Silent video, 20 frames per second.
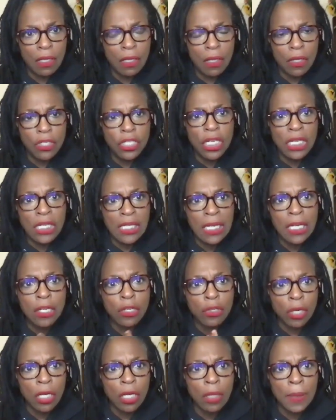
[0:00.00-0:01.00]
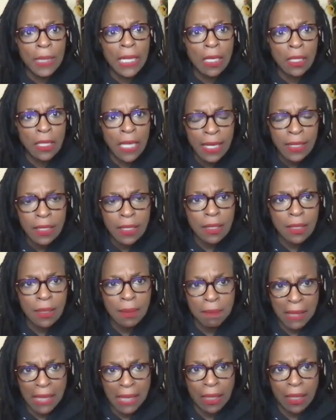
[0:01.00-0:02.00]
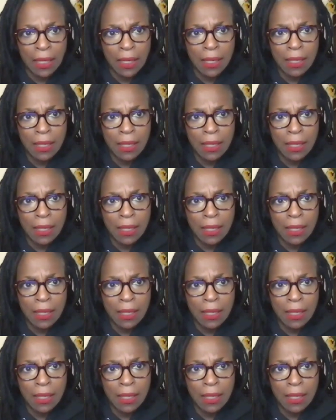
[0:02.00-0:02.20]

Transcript: she's inextricably connected to me.